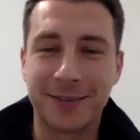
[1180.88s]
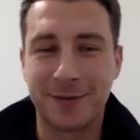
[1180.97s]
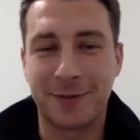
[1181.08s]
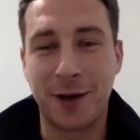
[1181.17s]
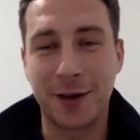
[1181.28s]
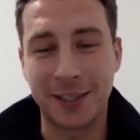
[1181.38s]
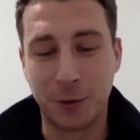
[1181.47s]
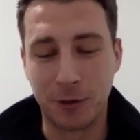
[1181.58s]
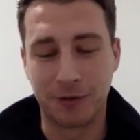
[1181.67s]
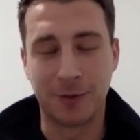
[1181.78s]
Firstly,
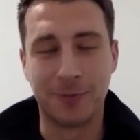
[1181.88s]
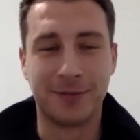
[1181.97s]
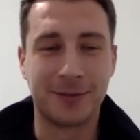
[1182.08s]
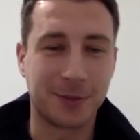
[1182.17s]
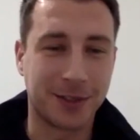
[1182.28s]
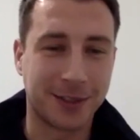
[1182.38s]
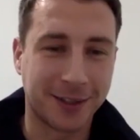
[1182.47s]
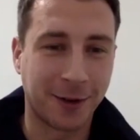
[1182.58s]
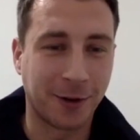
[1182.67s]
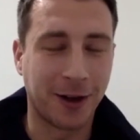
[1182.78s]
all of them, because I
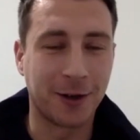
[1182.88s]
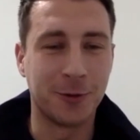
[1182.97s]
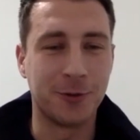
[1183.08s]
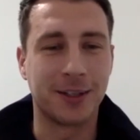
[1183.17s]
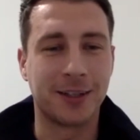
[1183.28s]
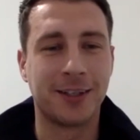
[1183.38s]
don't like losing.